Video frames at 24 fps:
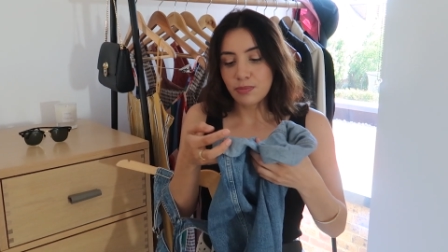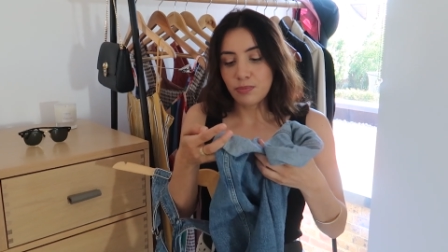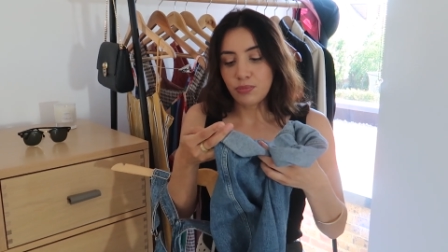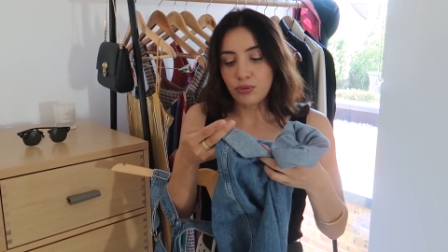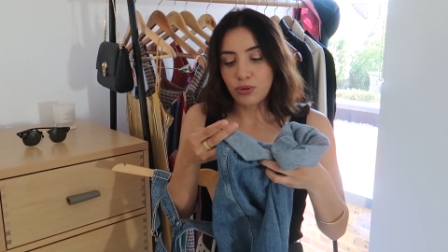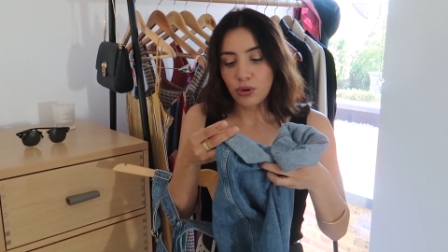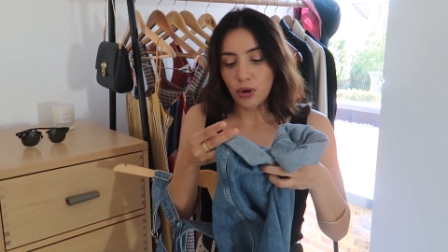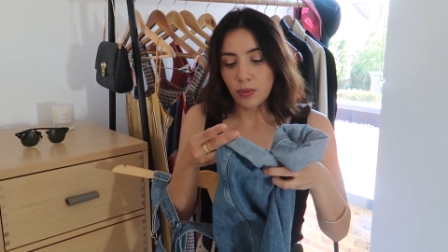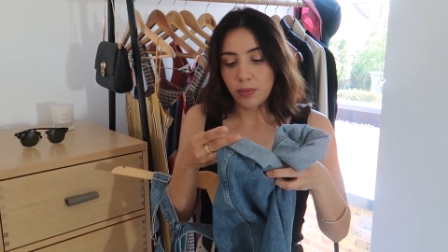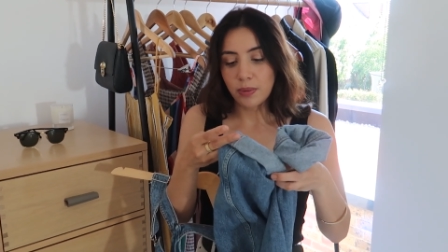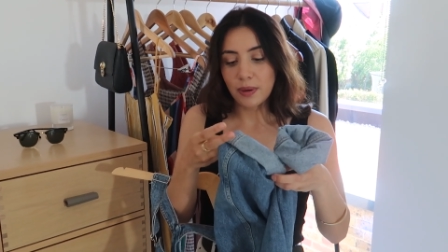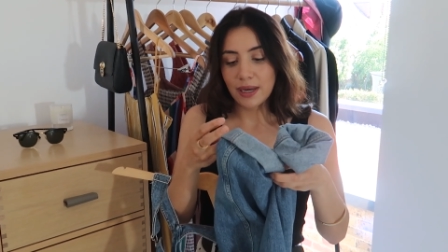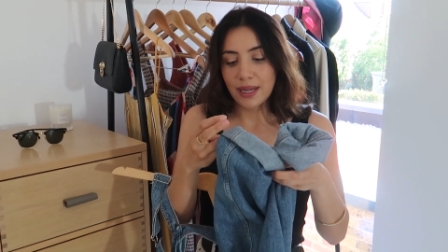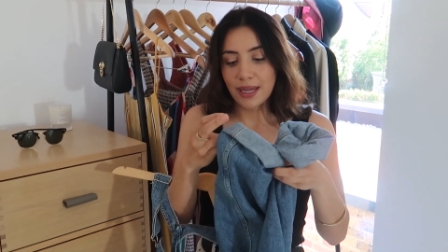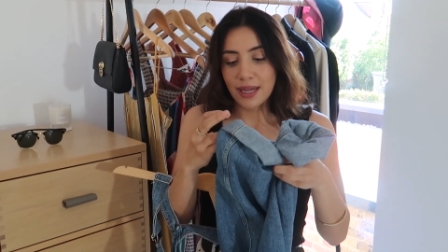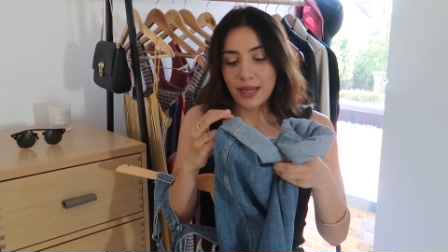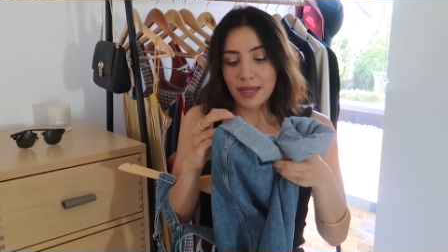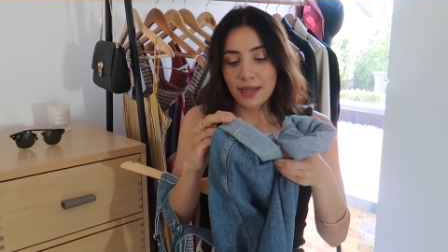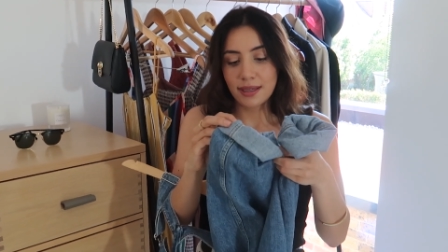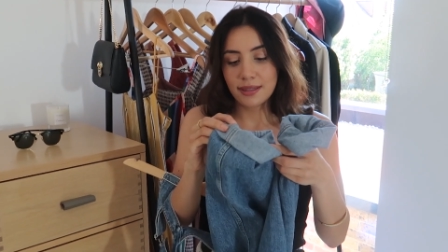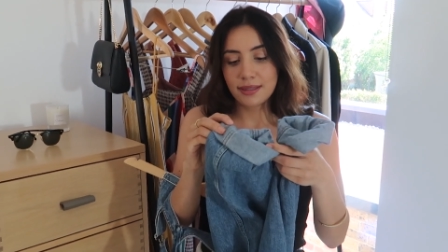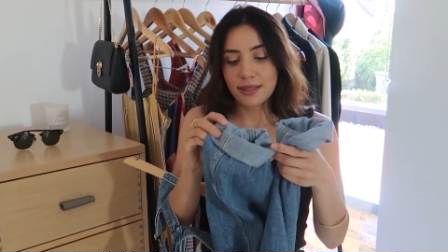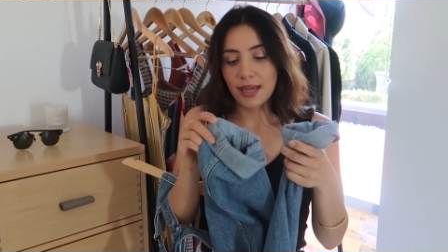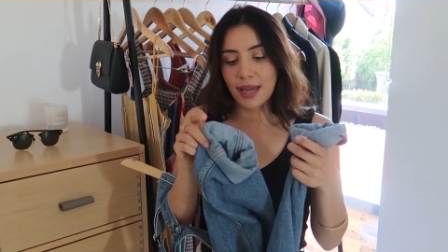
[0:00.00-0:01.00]

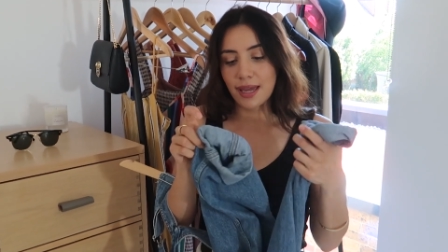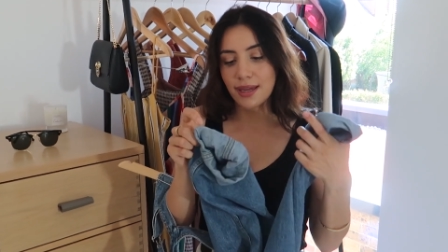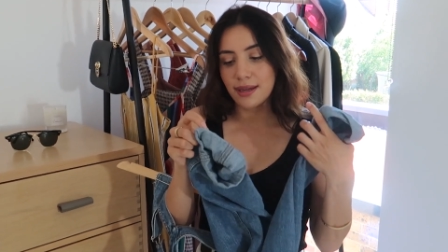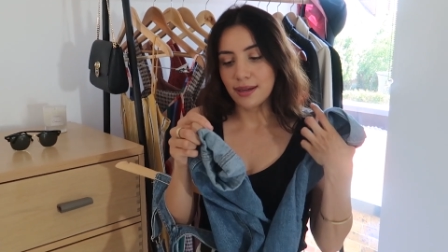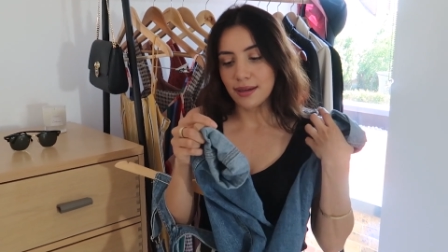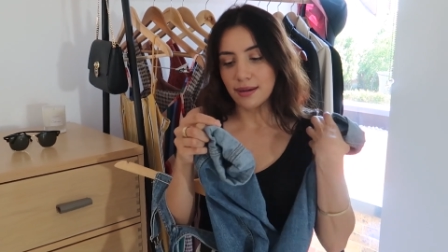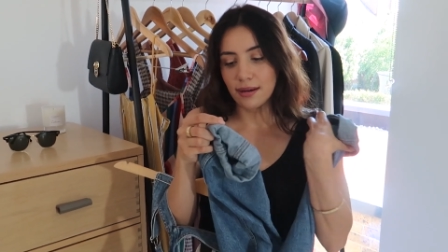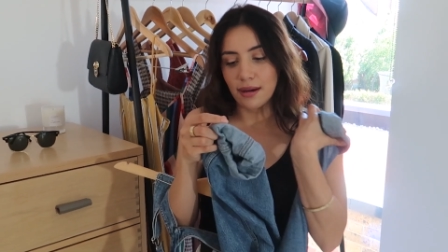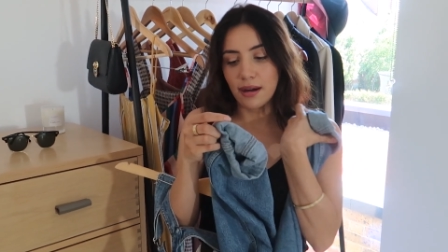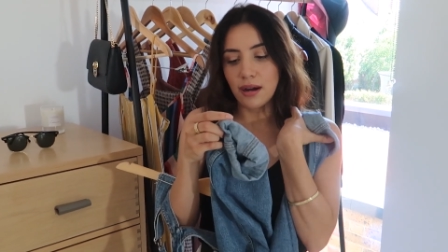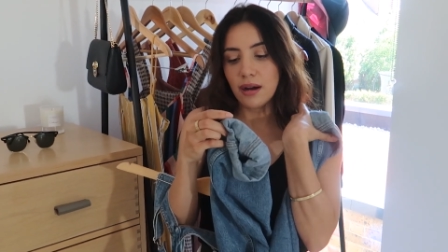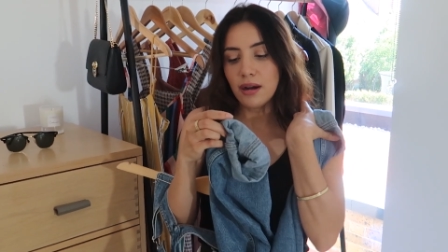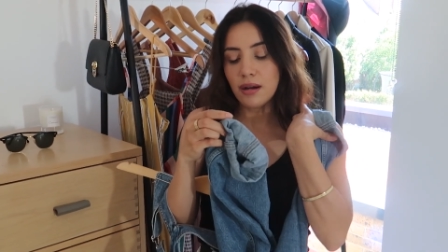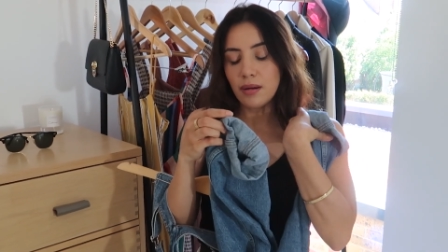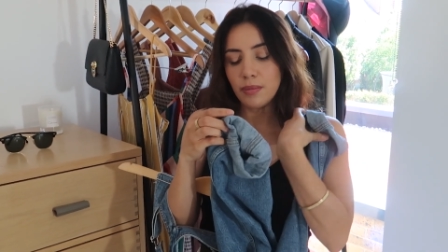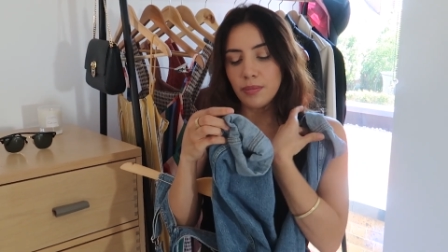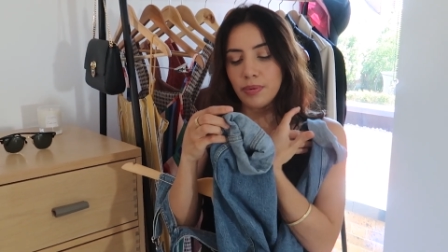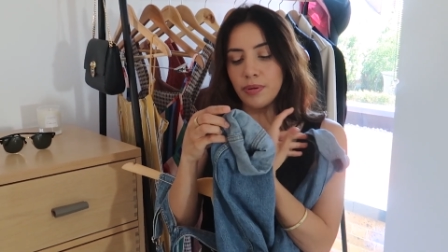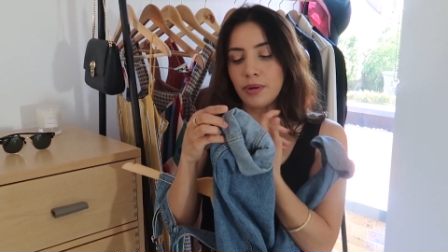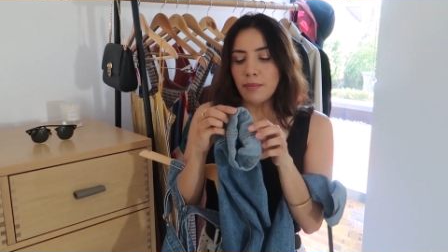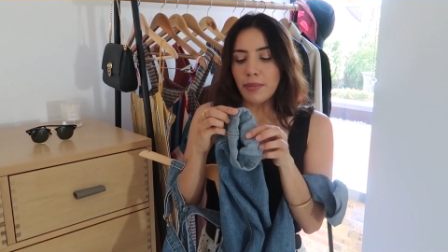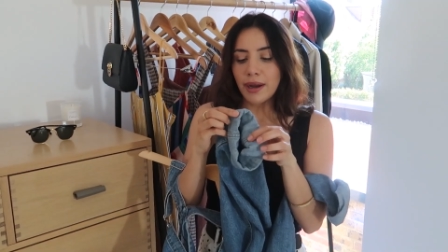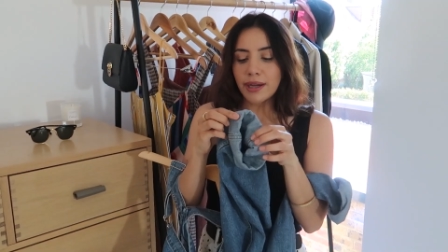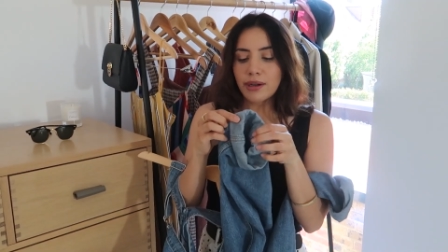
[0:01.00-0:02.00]
properly taken
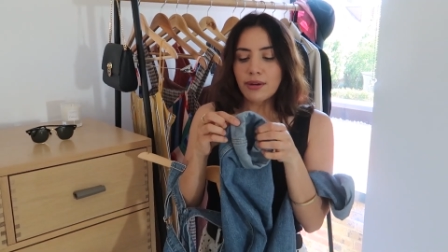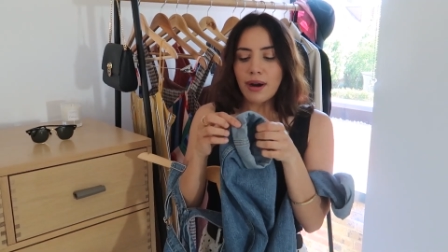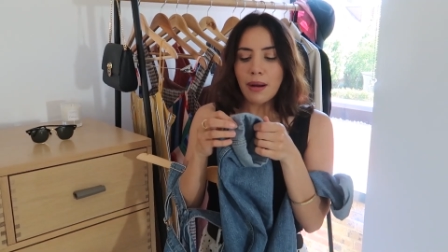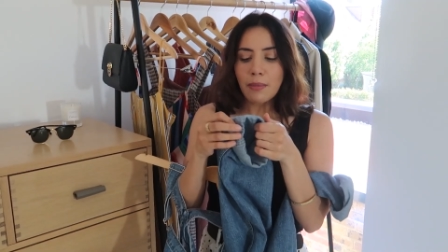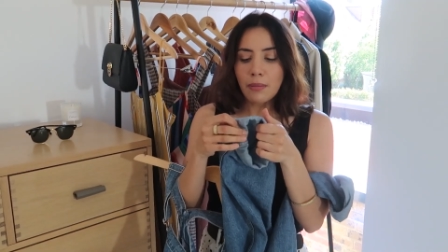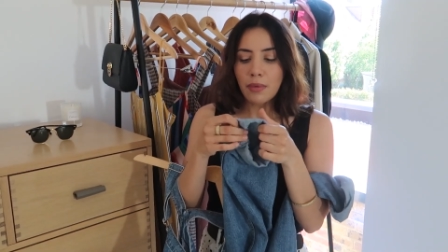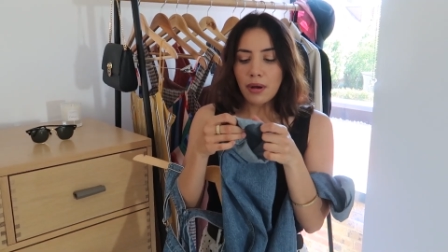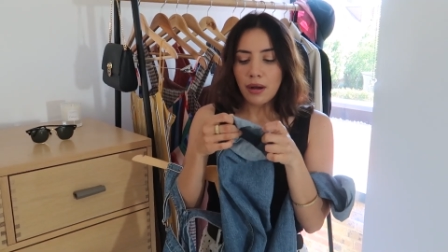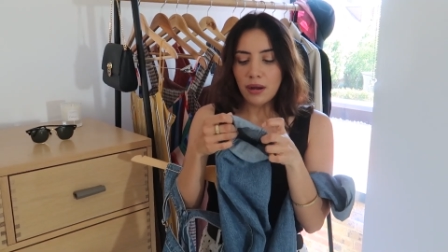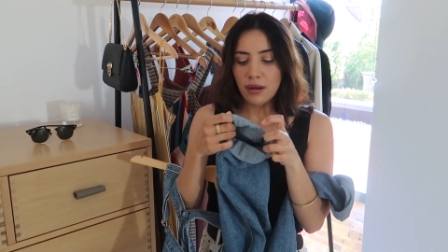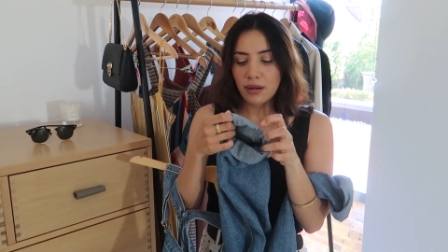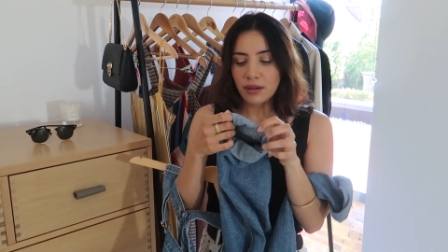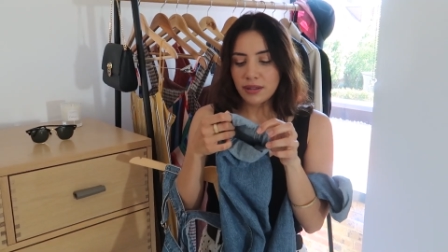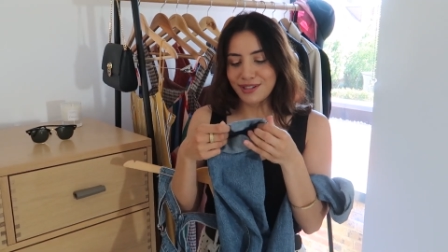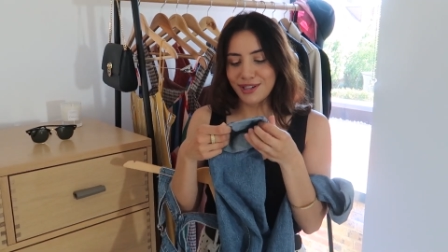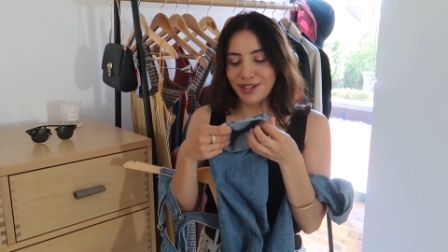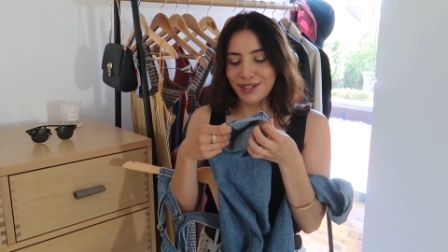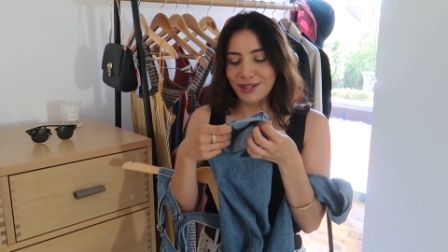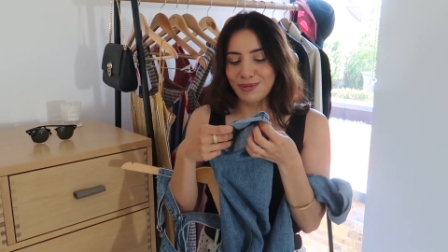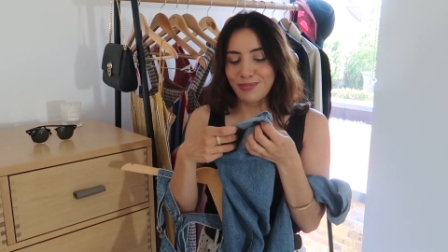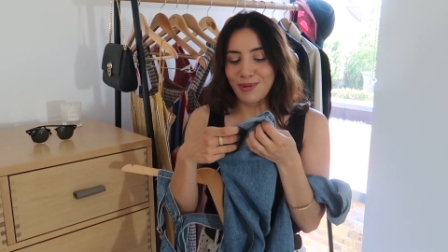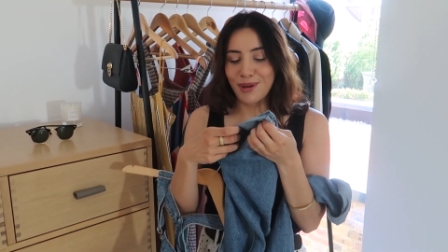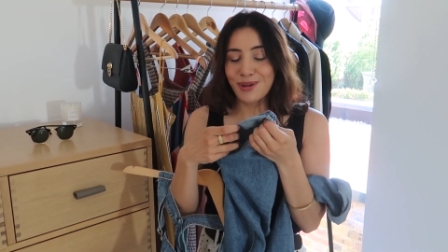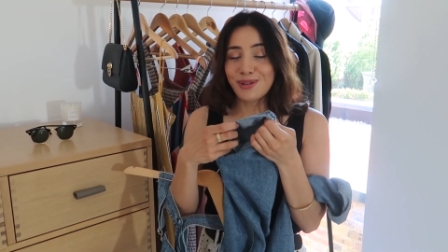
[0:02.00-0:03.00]
up. My grandma
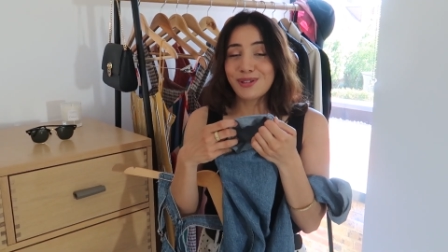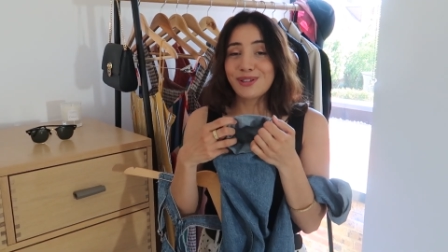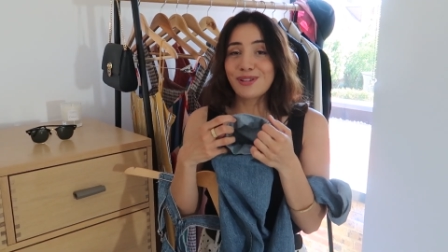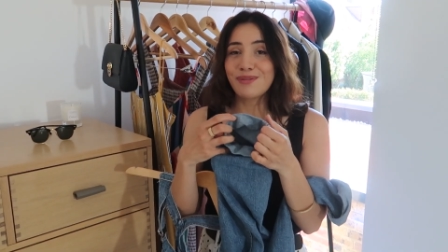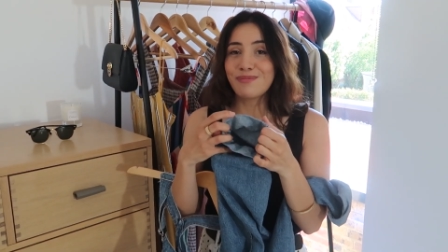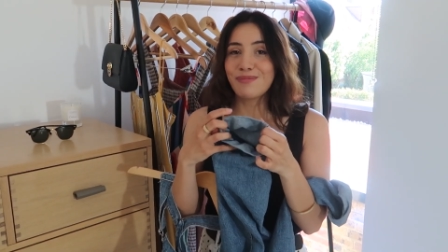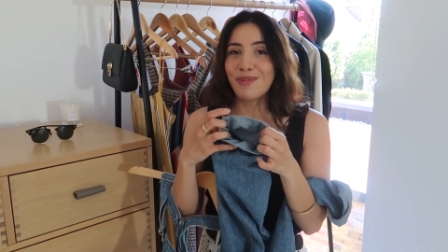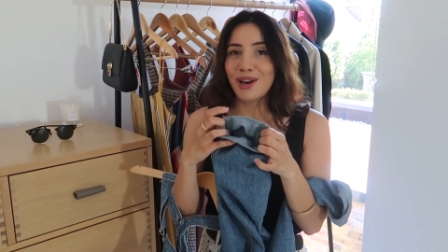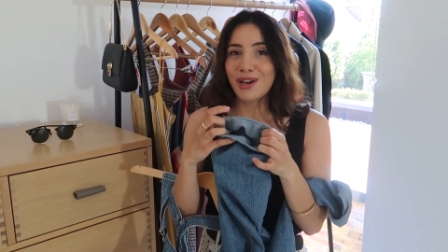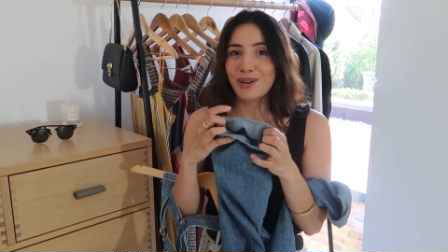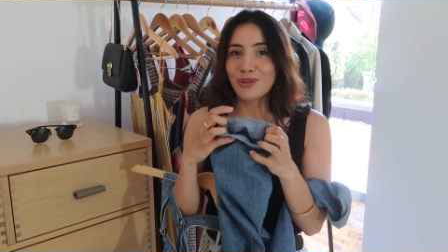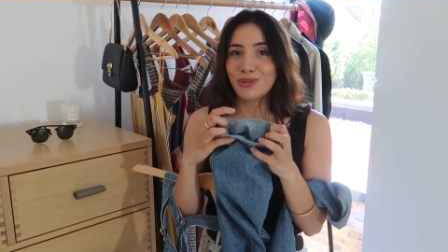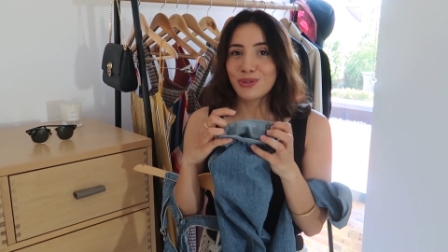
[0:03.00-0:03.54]
does most of my